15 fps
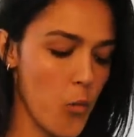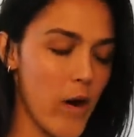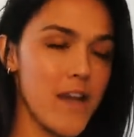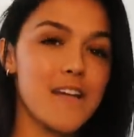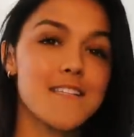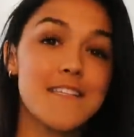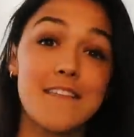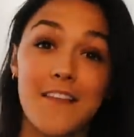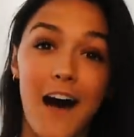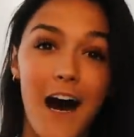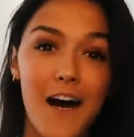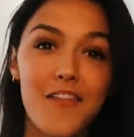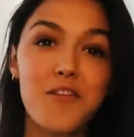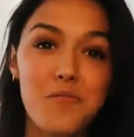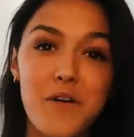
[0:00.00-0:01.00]
when it's
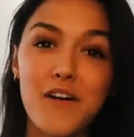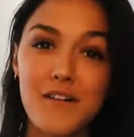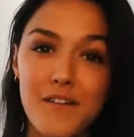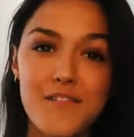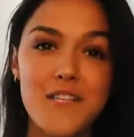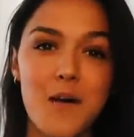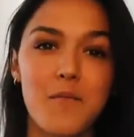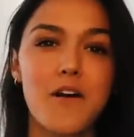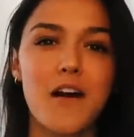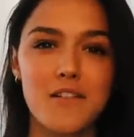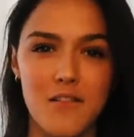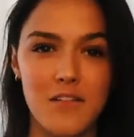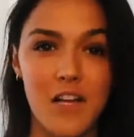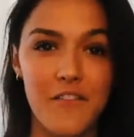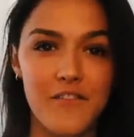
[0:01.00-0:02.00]
not the middle of summer, I
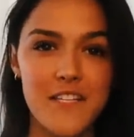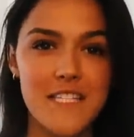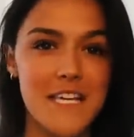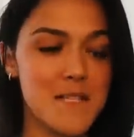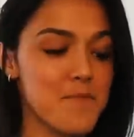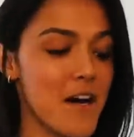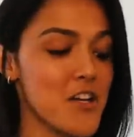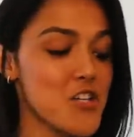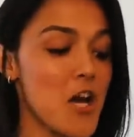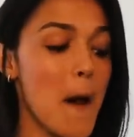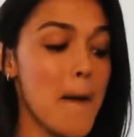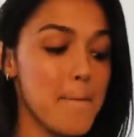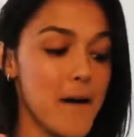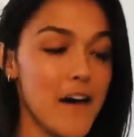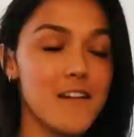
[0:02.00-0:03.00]
don't love this as much,
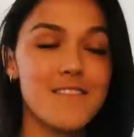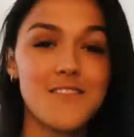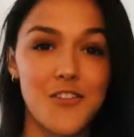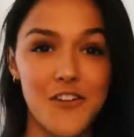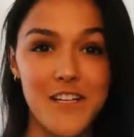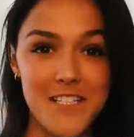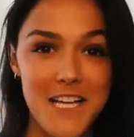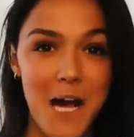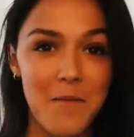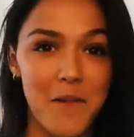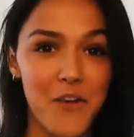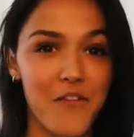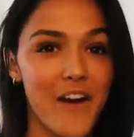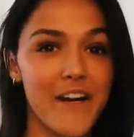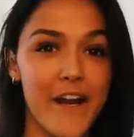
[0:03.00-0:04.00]
but during a time
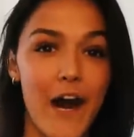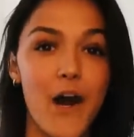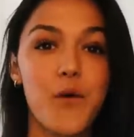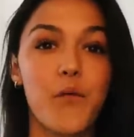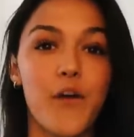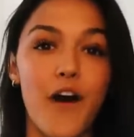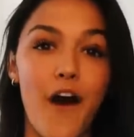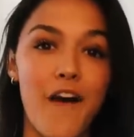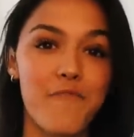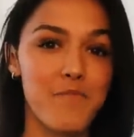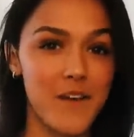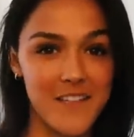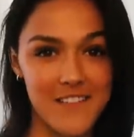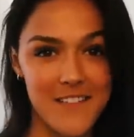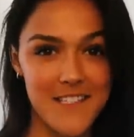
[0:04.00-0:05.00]
like right now where I've
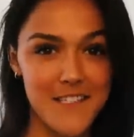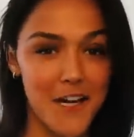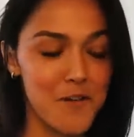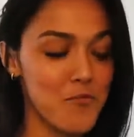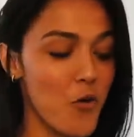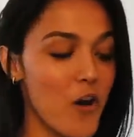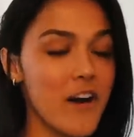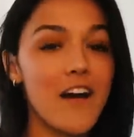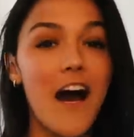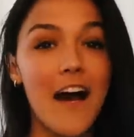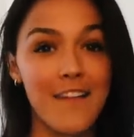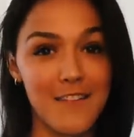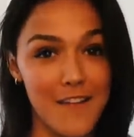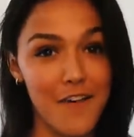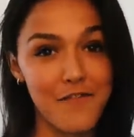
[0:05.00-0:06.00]
been in the sun more,
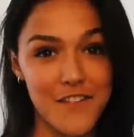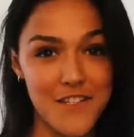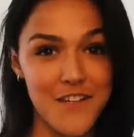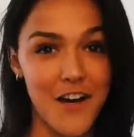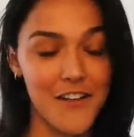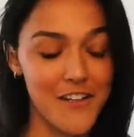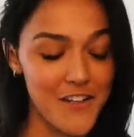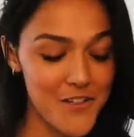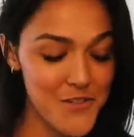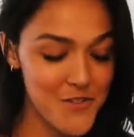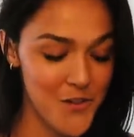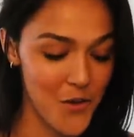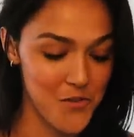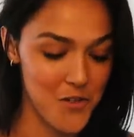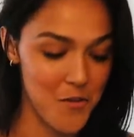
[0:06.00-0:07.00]
I love this color
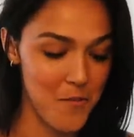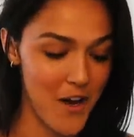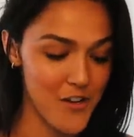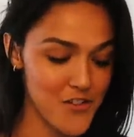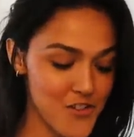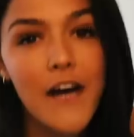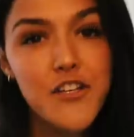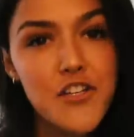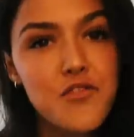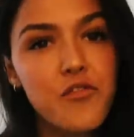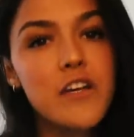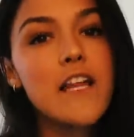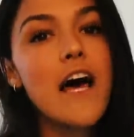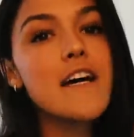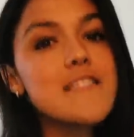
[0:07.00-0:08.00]
so, so much. I just
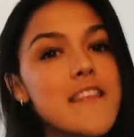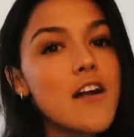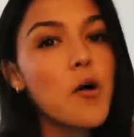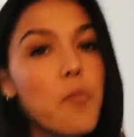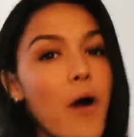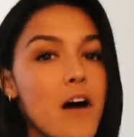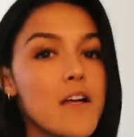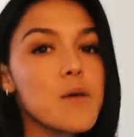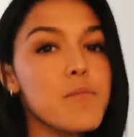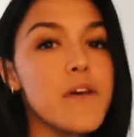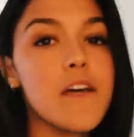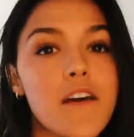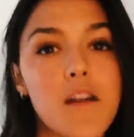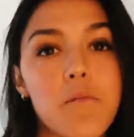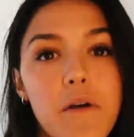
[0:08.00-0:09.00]
realized that I'll probably
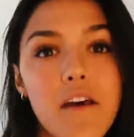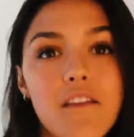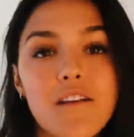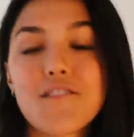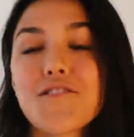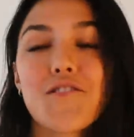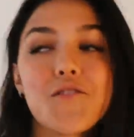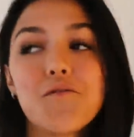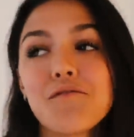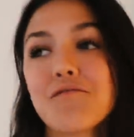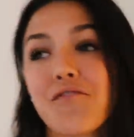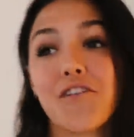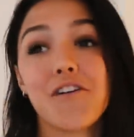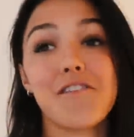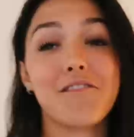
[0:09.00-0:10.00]
be in a bathing suit
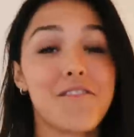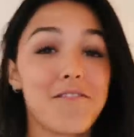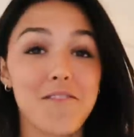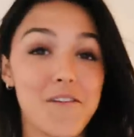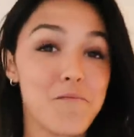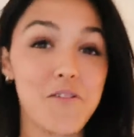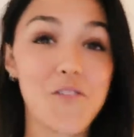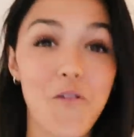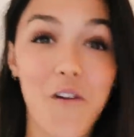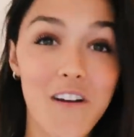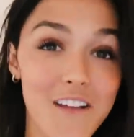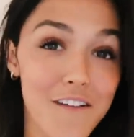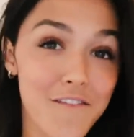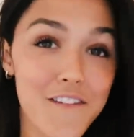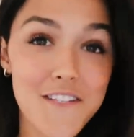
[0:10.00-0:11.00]
for the
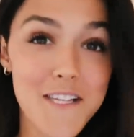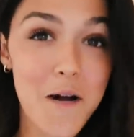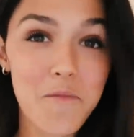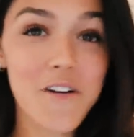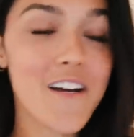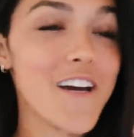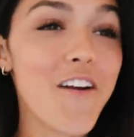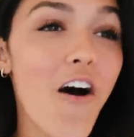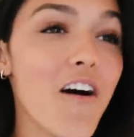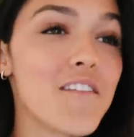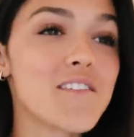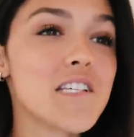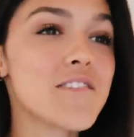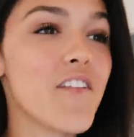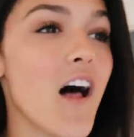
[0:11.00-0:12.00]
majority of the summer in all
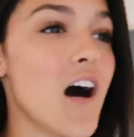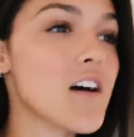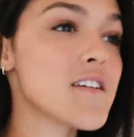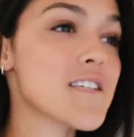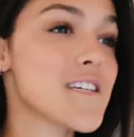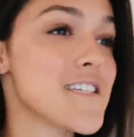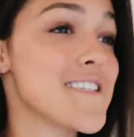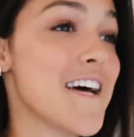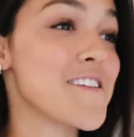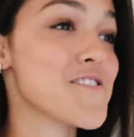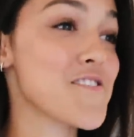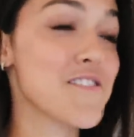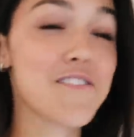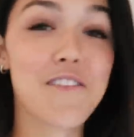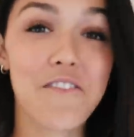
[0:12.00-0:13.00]
of these vlogs because that's
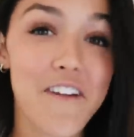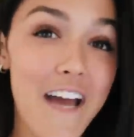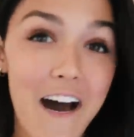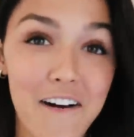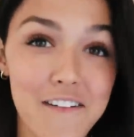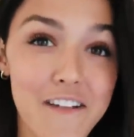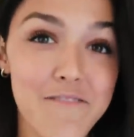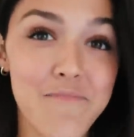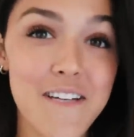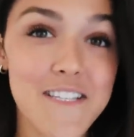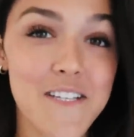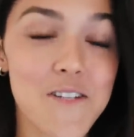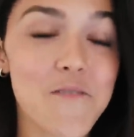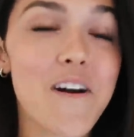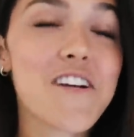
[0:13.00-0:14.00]
just the reality of my
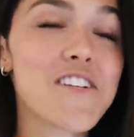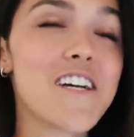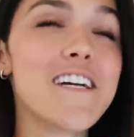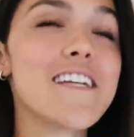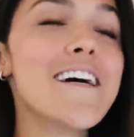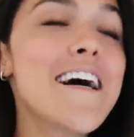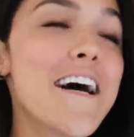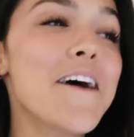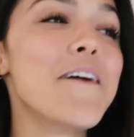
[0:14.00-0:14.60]
situation,